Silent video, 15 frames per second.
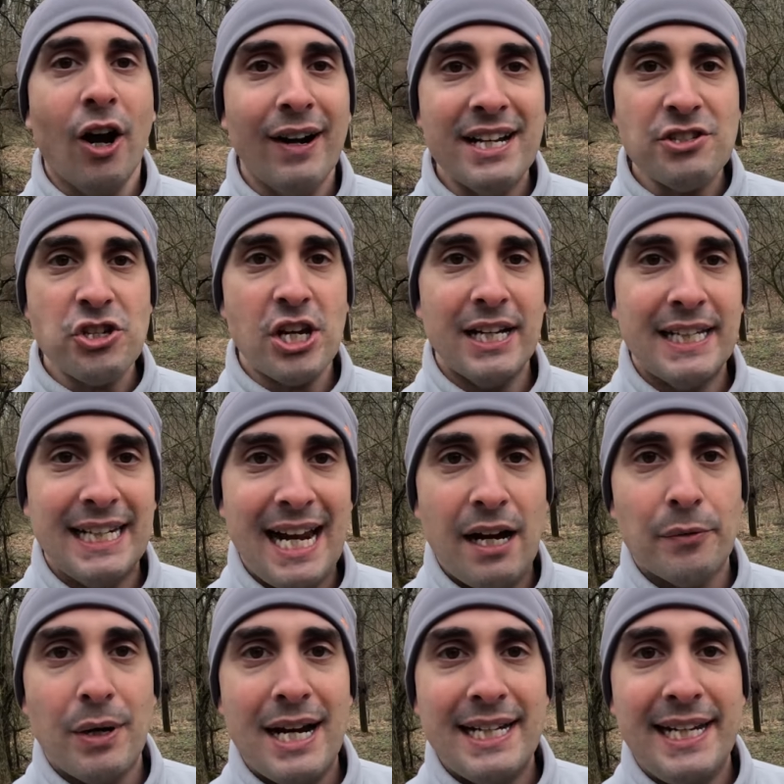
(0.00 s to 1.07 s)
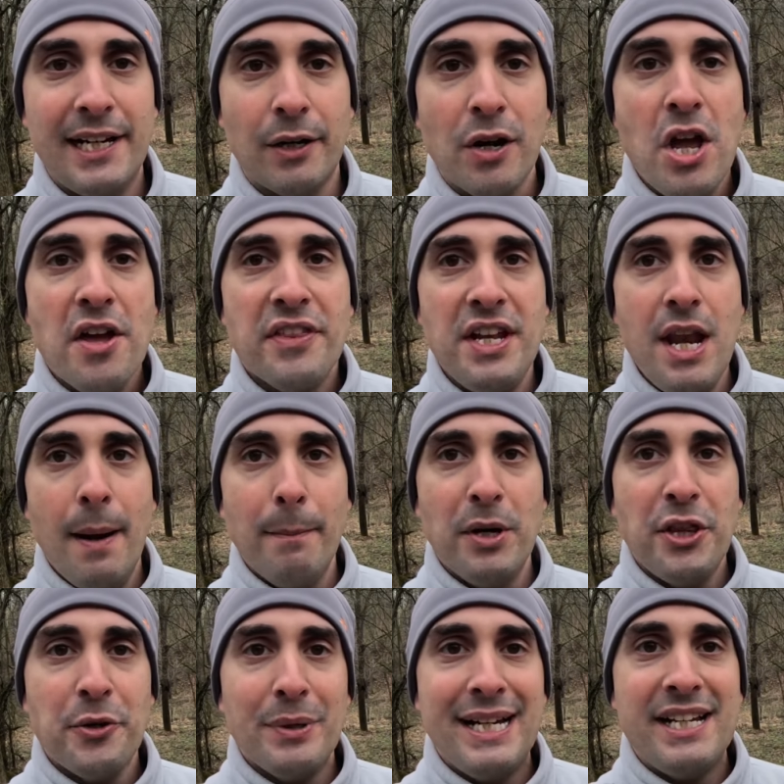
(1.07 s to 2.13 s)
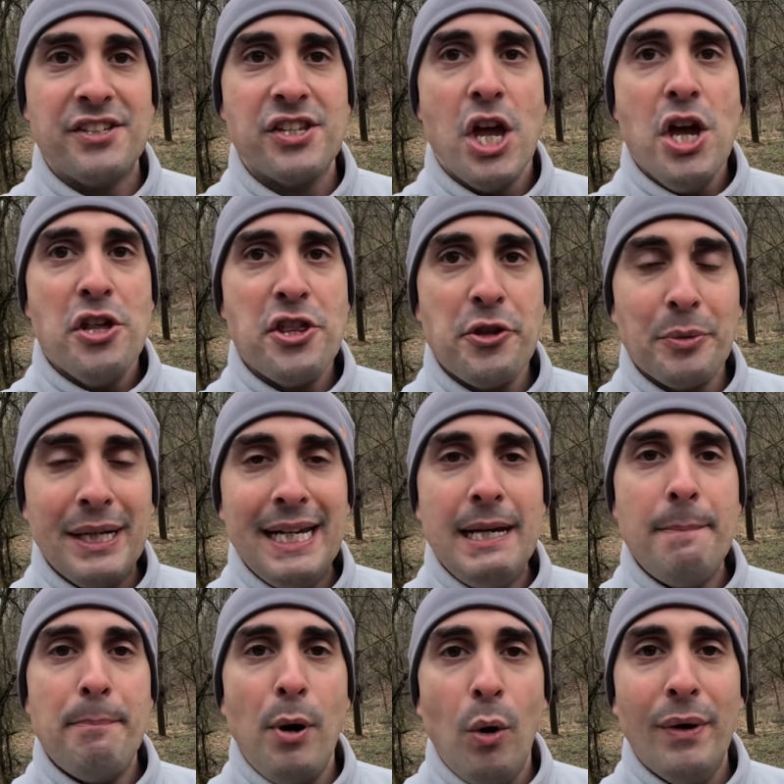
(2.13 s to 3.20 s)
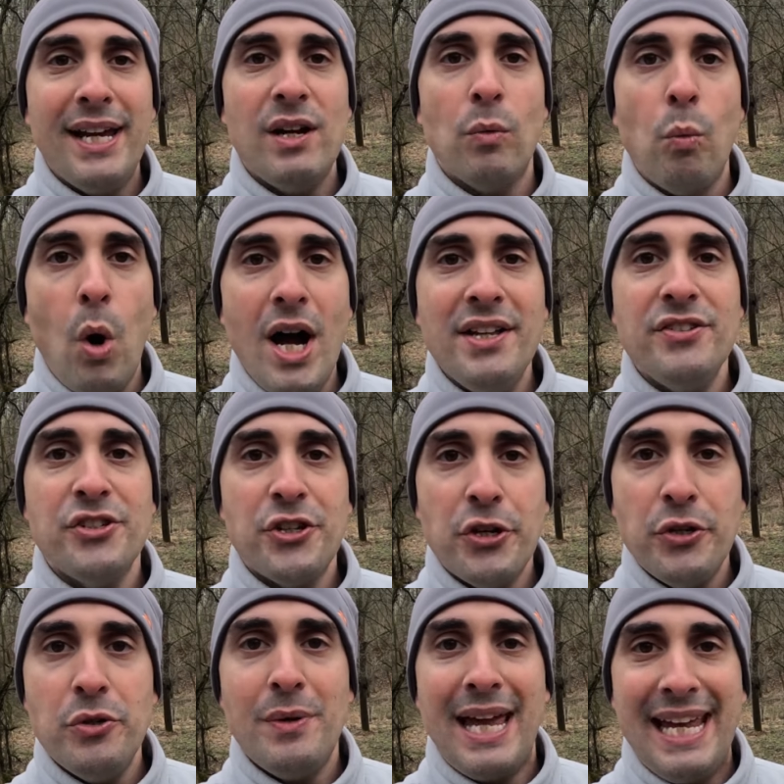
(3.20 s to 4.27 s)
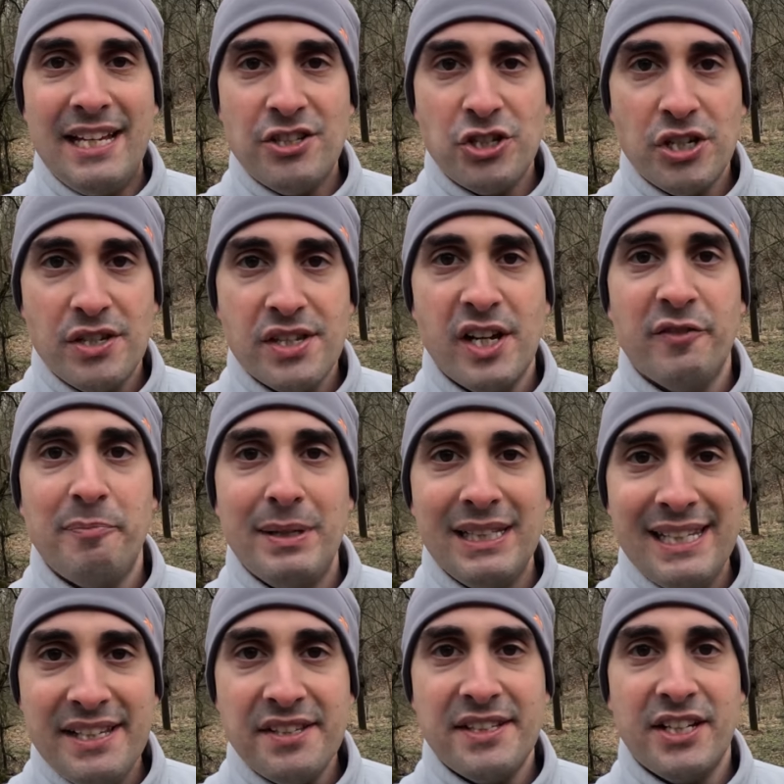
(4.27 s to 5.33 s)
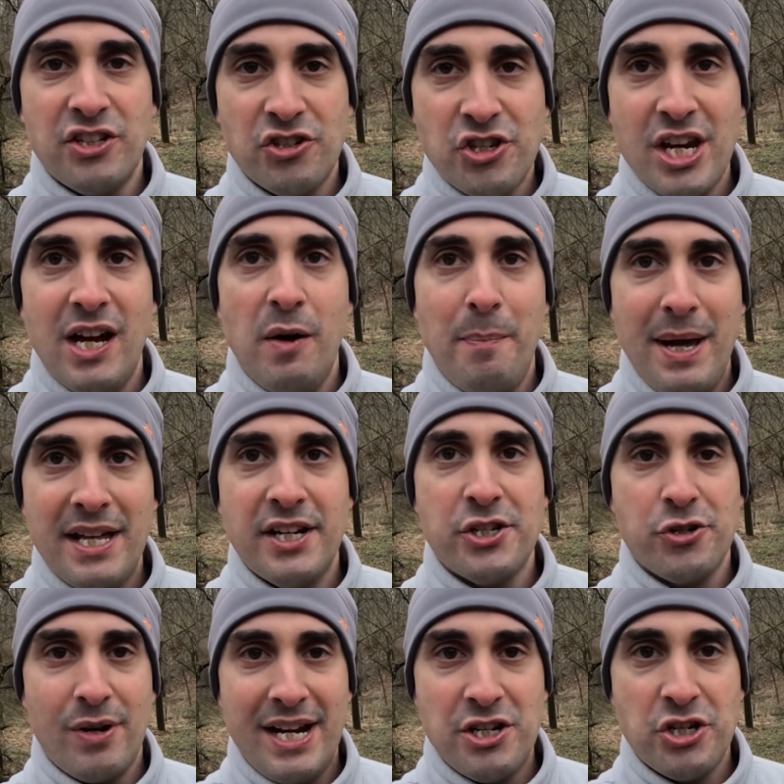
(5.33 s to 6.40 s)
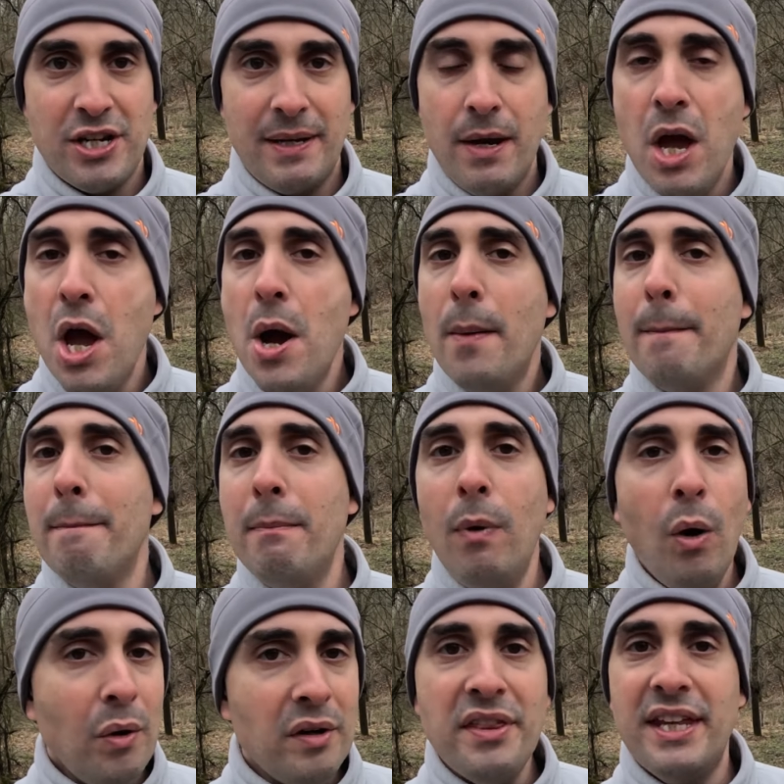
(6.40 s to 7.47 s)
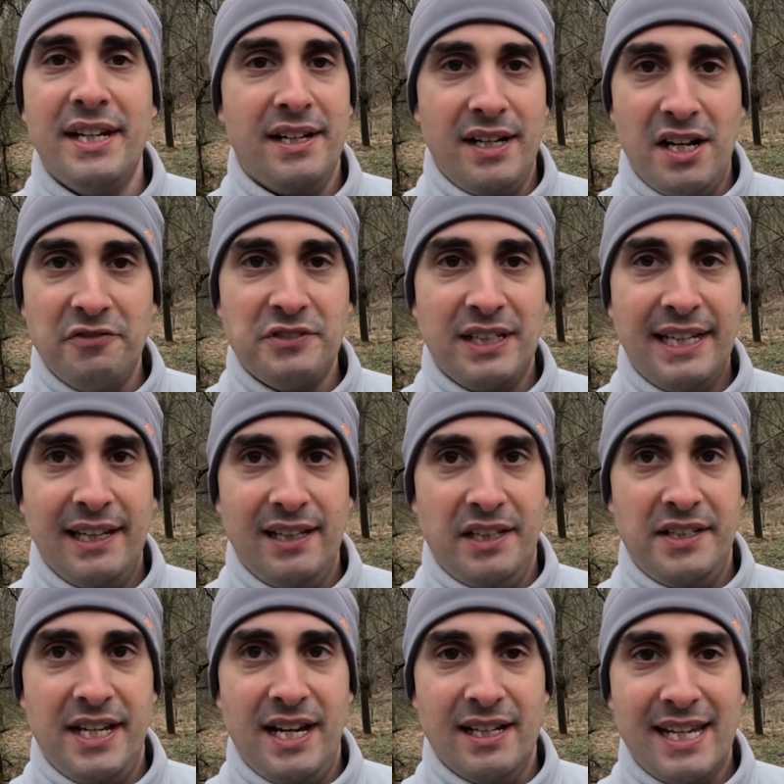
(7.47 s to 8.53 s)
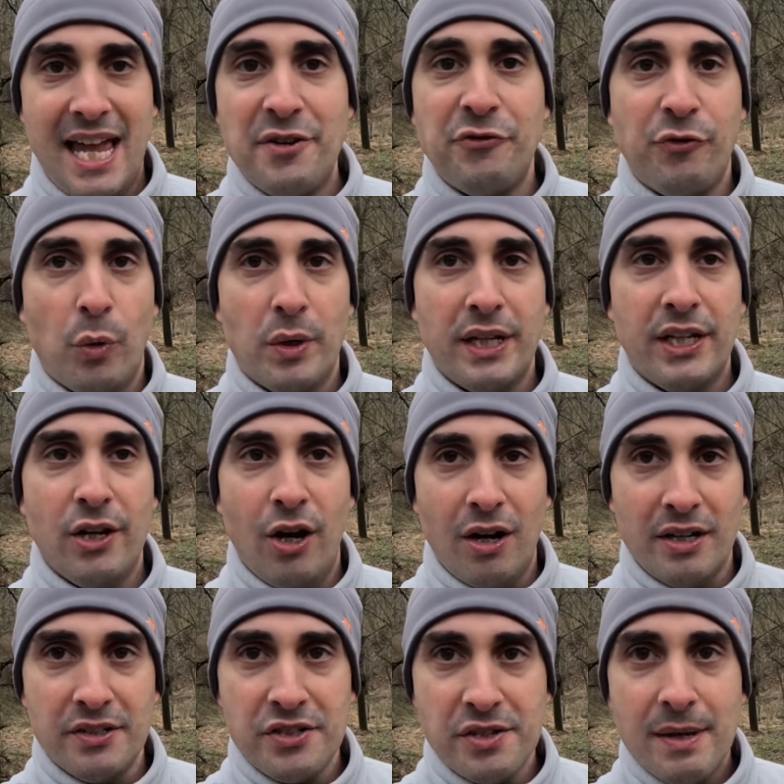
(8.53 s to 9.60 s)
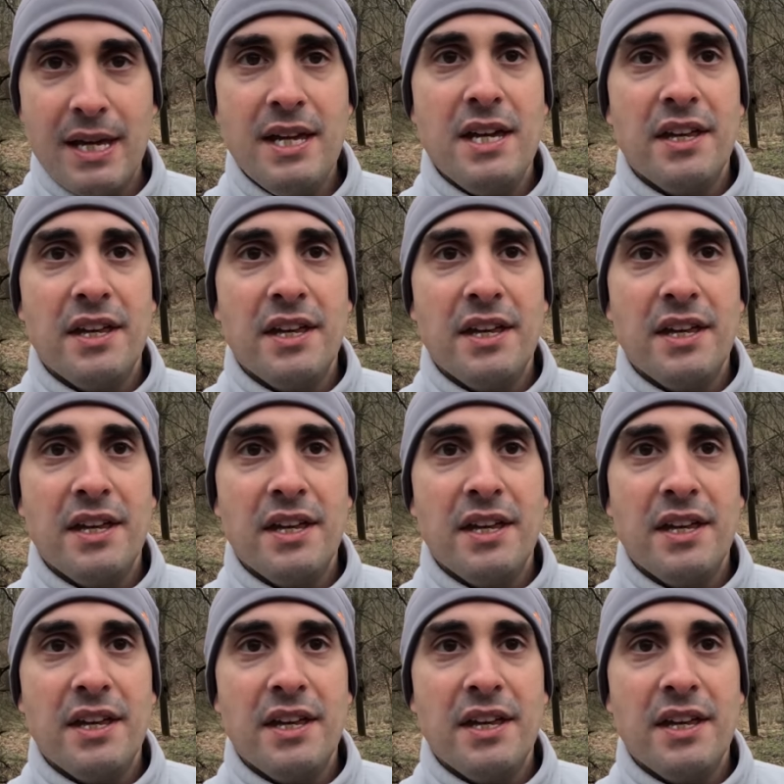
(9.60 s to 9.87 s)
All right, check it out right here. The number 3s, 3.12 inches of ballistics gel penetration, more than enough to kill a duck at 40 yards.